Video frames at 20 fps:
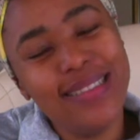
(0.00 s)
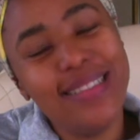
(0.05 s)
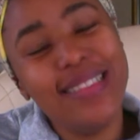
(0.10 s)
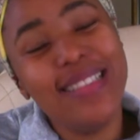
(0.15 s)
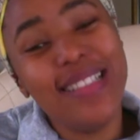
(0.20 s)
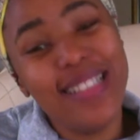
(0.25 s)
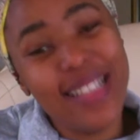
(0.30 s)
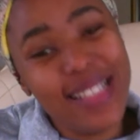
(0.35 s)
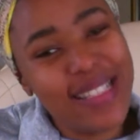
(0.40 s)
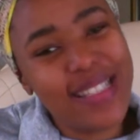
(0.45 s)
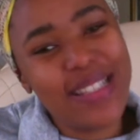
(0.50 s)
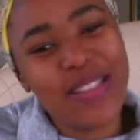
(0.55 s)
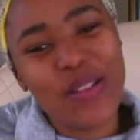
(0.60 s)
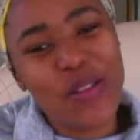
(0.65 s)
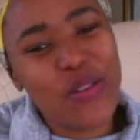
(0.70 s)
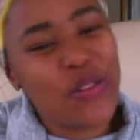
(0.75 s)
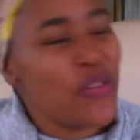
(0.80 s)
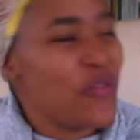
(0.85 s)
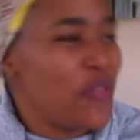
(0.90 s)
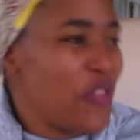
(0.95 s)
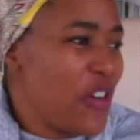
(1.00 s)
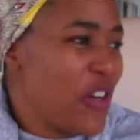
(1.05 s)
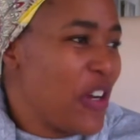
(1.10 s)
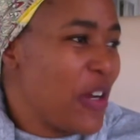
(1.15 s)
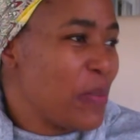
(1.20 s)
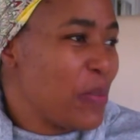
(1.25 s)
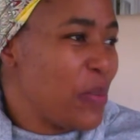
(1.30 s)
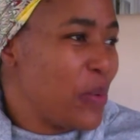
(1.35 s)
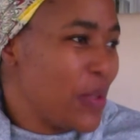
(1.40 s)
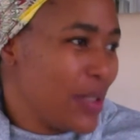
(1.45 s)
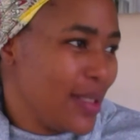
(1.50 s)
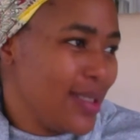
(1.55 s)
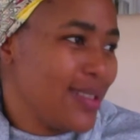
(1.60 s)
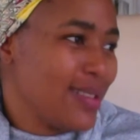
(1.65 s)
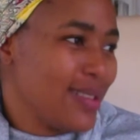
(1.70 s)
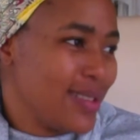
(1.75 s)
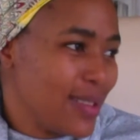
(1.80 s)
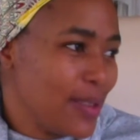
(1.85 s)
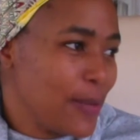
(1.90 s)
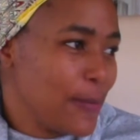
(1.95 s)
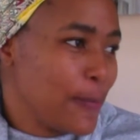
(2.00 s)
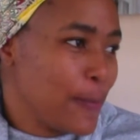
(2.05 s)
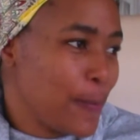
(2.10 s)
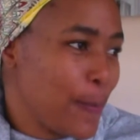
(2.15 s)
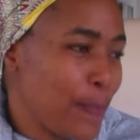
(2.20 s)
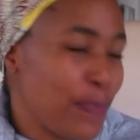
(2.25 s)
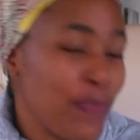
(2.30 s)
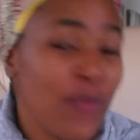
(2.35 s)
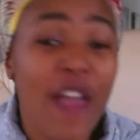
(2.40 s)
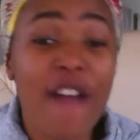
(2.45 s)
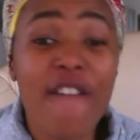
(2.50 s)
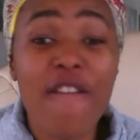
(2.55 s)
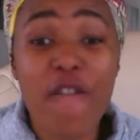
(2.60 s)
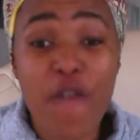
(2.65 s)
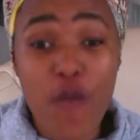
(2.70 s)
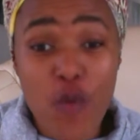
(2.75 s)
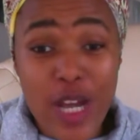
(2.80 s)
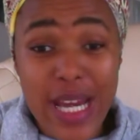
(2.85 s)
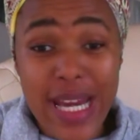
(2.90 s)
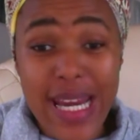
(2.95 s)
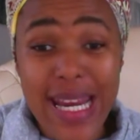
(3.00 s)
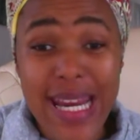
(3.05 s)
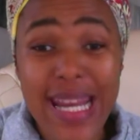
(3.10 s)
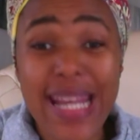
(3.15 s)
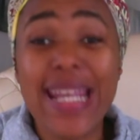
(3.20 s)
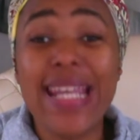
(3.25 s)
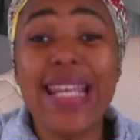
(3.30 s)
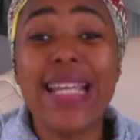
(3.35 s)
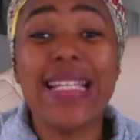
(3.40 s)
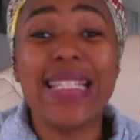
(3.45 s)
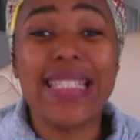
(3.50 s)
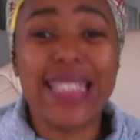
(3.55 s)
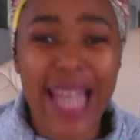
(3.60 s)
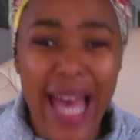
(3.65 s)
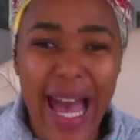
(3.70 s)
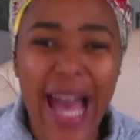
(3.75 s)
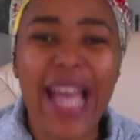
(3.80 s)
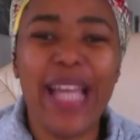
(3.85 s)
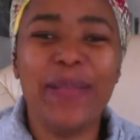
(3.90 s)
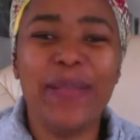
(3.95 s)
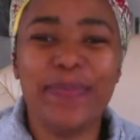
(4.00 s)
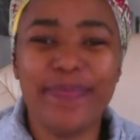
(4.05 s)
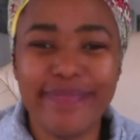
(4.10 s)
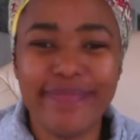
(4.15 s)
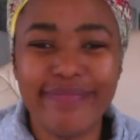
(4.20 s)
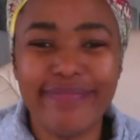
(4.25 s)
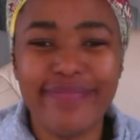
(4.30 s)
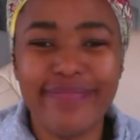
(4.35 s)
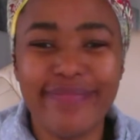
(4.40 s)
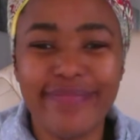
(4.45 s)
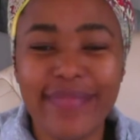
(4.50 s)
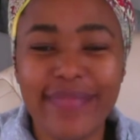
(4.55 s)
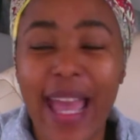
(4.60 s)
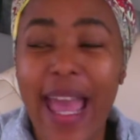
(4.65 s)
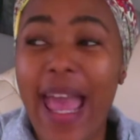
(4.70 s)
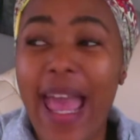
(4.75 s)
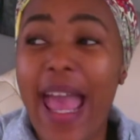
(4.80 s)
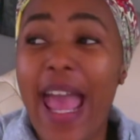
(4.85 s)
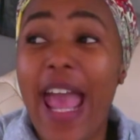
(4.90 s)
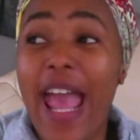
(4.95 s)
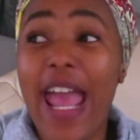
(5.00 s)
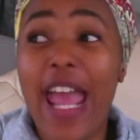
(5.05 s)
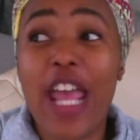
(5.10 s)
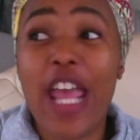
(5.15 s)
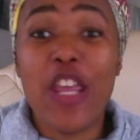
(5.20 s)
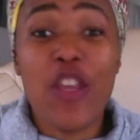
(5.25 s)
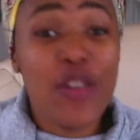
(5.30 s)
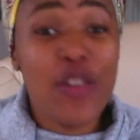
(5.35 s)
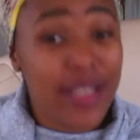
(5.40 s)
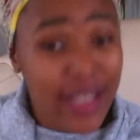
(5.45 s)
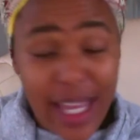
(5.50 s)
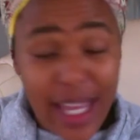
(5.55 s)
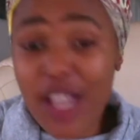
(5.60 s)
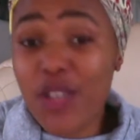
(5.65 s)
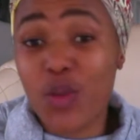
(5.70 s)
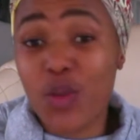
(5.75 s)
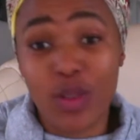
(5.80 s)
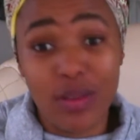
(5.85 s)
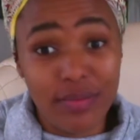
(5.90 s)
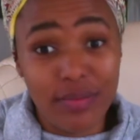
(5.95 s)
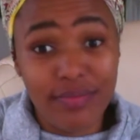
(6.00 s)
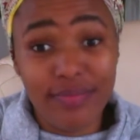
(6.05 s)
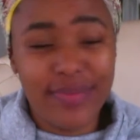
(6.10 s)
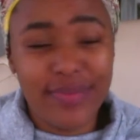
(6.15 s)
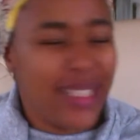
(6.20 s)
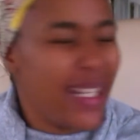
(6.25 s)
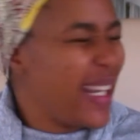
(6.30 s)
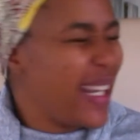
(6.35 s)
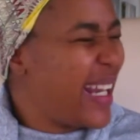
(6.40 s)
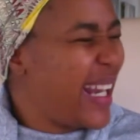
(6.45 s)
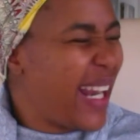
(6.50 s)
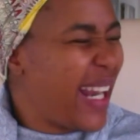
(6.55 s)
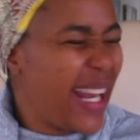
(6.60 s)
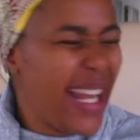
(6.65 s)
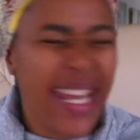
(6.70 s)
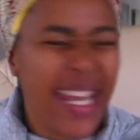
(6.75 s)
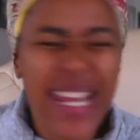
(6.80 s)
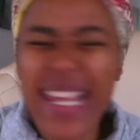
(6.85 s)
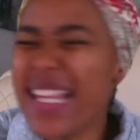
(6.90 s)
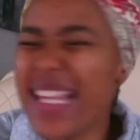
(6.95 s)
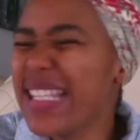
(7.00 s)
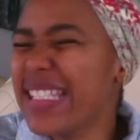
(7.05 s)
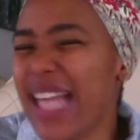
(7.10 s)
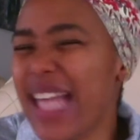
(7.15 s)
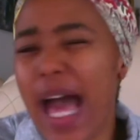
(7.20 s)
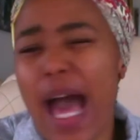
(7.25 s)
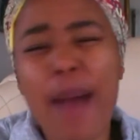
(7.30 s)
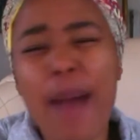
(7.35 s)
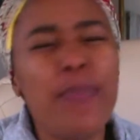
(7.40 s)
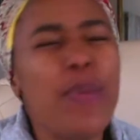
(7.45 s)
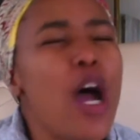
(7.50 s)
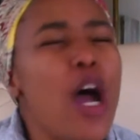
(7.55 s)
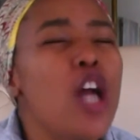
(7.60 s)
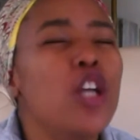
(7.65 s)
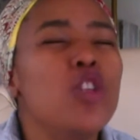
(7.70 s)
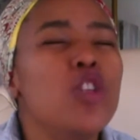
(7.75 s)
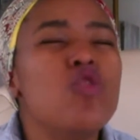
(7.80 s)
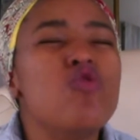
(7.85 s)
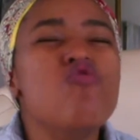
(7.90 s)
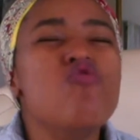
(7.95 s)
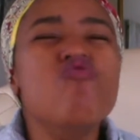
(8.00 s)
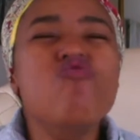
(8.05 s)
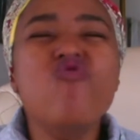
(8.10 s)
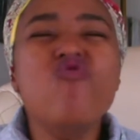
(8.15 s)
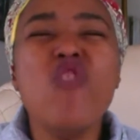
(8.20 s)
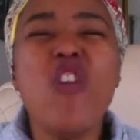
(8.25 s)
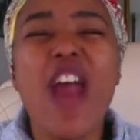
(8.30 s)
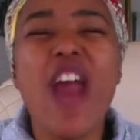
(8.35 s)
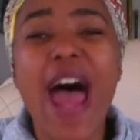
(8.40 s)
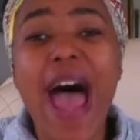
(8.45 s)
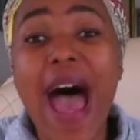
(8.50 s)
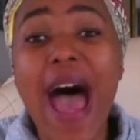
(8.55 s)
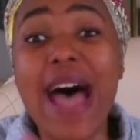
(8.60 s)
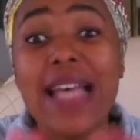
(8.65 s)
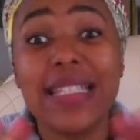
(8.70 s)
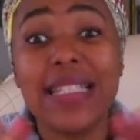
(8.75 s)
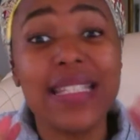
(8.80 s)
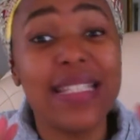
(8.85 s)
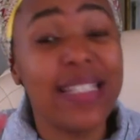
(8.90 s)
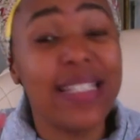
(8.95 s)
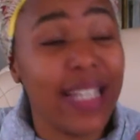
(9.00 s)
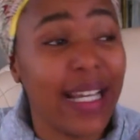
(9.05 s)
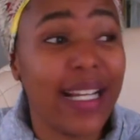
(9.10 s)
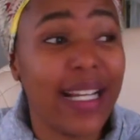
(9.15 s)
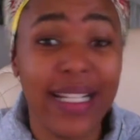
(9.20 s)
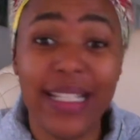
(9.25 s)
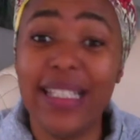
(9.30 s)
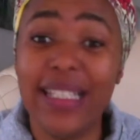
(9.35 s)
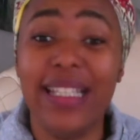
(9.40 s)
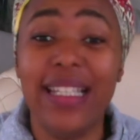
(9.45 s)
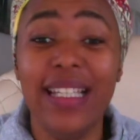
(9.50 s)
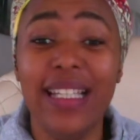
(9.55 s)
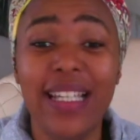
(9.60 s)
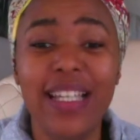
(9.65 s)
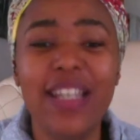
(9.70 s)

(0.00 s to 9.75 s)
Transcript: this is also very important. Free time. Your schedule clears up drastically